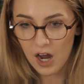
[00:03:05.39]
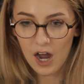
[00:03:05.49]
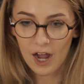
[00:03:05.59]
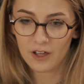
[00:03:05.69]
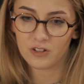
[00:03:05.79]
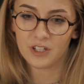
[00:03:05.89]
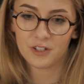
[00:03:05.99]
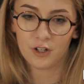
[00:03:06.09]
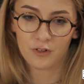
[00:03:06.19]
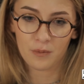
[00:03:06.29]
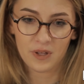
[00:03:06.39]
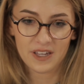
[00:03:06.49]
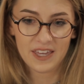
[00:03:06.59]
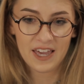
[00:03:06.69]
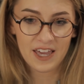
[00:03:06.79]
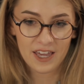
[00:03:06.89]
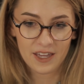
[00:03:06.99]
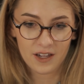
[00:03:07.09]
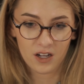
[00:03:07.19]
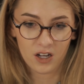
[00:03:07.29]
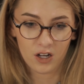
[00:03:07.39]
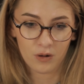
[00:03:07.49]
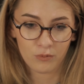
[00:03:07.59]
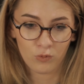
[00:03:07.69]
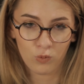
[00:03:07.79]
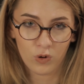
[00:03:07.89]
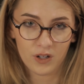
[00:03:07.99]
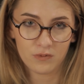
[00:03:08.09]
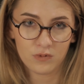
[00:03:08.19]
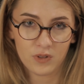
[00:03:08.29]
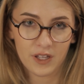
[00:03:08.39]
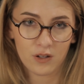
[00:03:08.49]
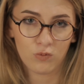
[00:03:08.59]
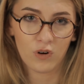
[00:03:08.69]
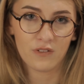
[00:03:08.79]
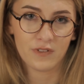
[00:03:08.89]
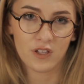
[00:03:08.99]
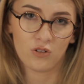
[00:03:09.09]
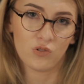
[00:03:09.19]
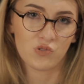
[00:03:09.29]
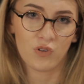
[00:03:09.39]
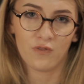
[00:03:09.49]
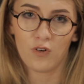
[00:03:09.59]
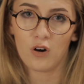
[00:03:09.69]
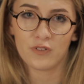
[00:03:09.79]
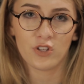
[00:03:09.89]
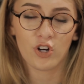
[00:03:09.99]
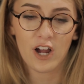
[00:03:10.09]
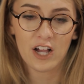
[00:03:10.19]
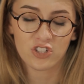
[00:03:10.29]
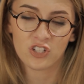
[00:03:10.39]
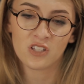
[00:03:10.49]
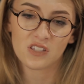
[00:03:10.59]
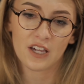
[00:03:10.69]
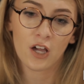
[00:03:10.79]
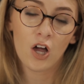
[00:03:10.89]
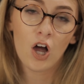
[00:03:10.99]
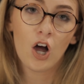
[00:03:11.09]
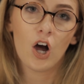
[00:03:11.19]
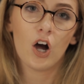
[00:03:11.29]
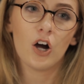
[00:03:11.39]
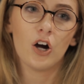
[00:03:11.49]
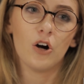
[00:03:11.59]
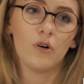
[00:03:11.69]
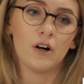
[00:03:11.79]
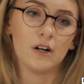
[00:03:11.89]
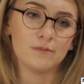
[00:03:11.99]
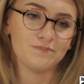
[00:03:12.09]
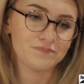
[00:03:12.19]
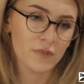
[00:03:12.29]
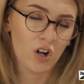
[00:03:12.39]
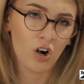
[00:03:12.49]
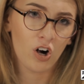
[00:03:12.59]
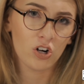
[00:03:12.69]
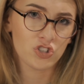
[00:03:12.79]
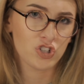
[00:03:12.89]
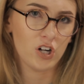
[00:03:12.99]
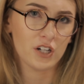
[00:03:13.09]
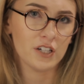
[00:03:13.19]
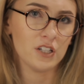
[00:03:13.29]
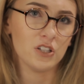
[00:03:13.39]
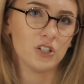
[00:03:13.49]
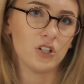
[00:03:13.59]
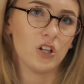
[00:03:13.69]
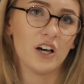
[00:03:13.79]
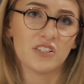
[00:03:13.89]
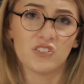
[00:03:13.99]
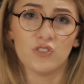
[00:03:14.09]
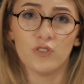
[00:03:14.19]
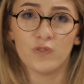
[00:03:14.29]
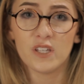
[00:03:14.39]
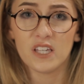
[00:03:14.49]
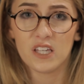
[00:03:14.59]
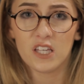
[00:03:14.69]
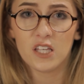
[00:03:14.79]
I lean over, I'm like, "Hey, what vehicles were involved in the crash?" And he's like, "Oh, a hog truck and a little SUV."